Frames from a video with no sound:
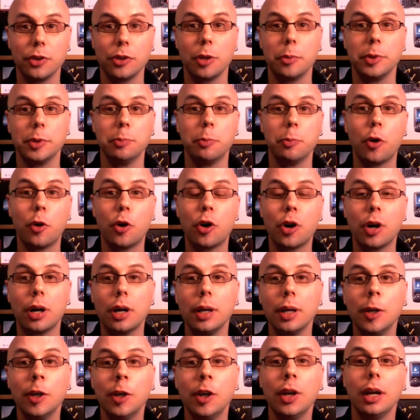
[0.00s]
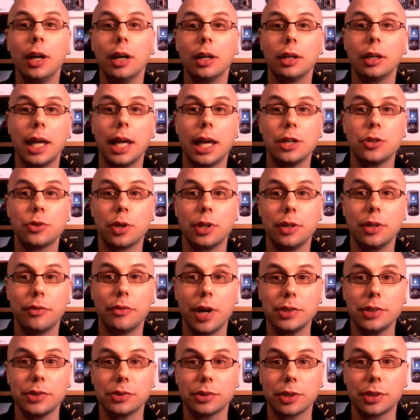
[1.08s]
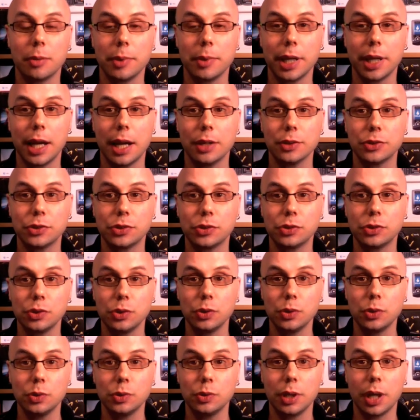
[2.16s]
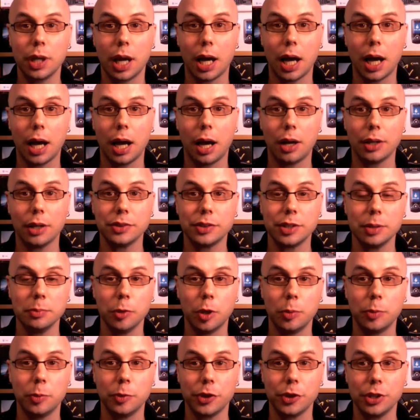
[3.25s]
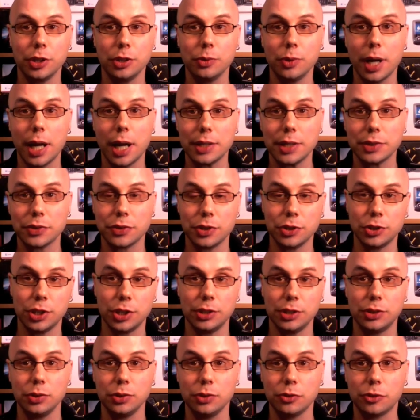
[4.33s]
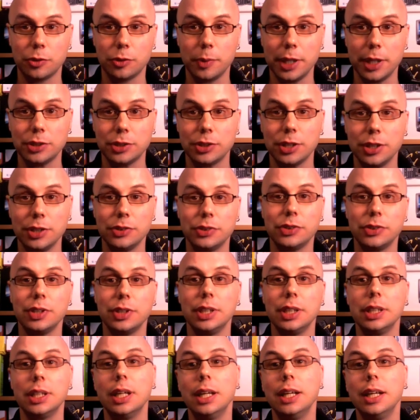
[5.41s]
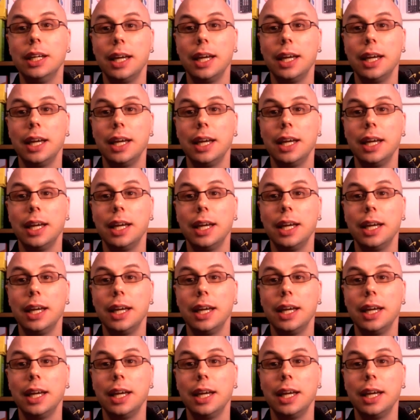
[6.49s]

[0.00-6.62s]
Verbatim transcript: There'll be more Android devices coming out soon on T-Mobile in the US, the G2 from HTC,